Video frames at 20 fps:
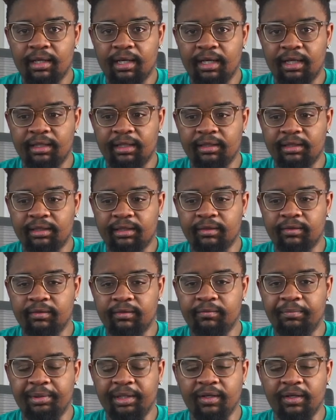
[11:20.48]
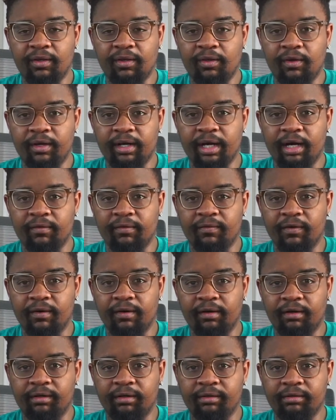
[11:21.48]
So be on the lookout
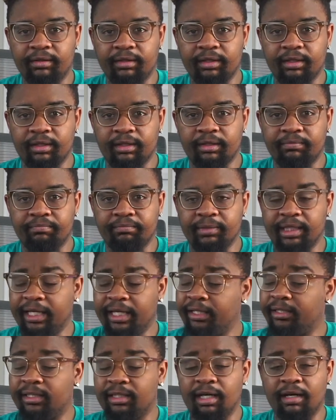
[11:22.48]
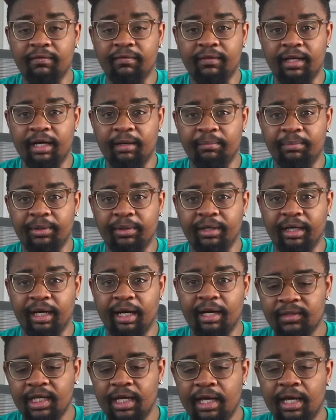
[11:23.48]
for the latest stuff that I'm putting
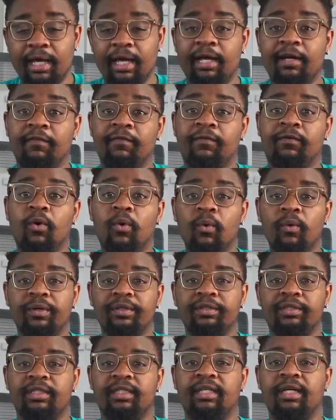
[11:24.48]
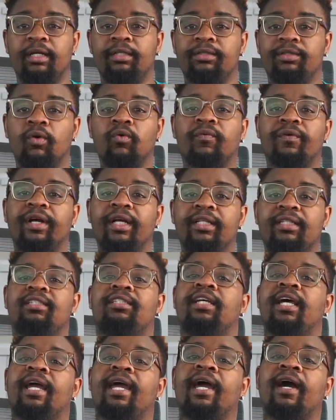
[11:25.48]
out. And of course, don't forget to
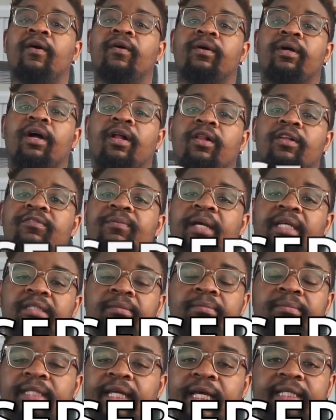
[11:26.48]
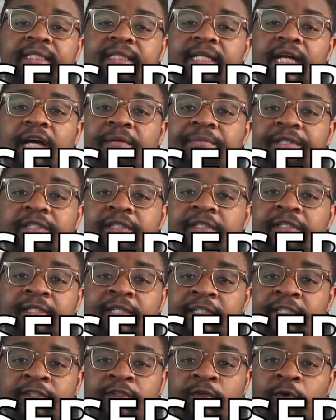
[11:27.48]
check out ColorSpasm-Desktop. You just
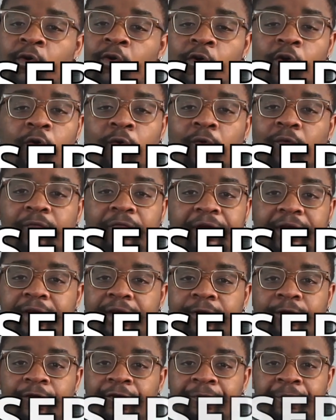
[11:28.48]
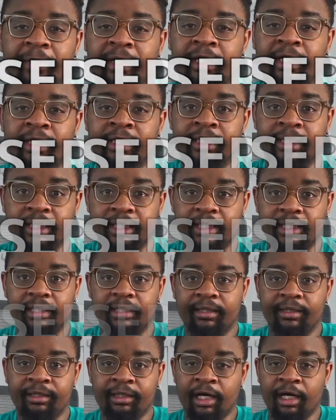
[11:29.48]
listened to a whole video of me
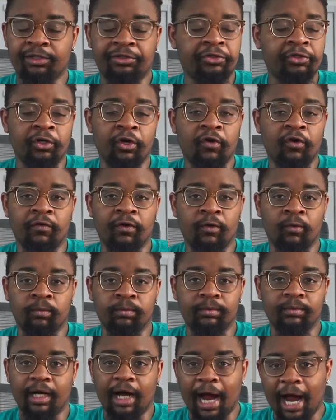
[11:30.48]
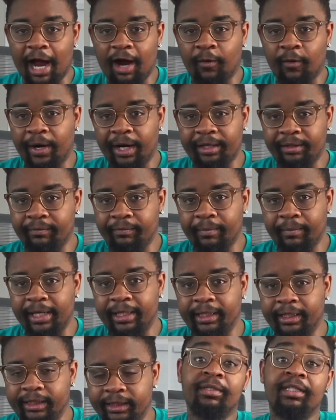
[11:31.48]
gushing over how I made
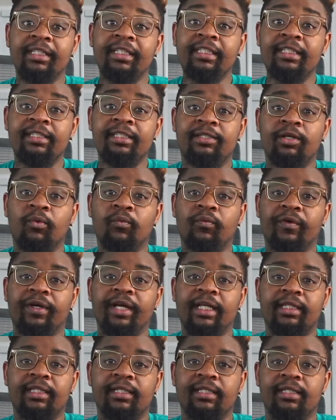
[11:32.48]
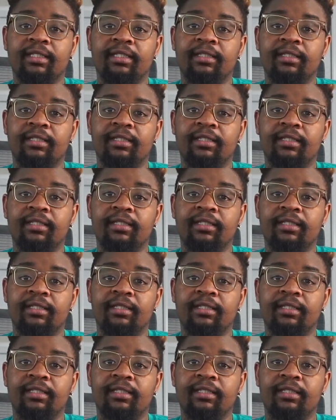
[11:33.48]
it. Please don't forget to